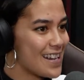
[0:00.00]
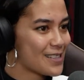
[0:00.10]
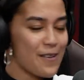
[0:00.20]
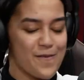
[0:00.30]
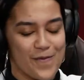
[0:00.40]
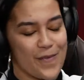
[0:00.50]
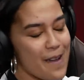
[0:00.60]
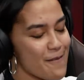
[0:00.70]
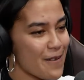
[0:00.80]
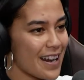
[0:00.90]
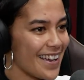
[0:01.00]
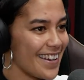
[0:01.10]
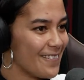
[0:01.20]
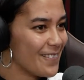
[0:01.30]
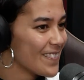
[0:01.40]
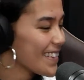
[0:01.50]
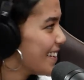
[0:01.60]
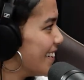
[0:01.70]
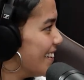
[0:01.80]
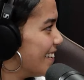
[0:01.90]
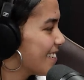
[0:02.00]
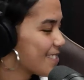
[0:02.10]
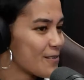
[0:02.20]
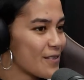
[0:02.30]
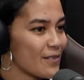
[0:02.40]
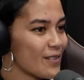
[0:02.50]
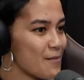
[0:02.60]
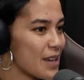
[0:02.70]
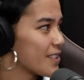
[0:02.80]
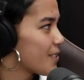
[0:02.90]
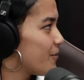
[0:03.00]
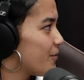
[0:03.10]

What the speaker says: It's my favourite way to eat. The best.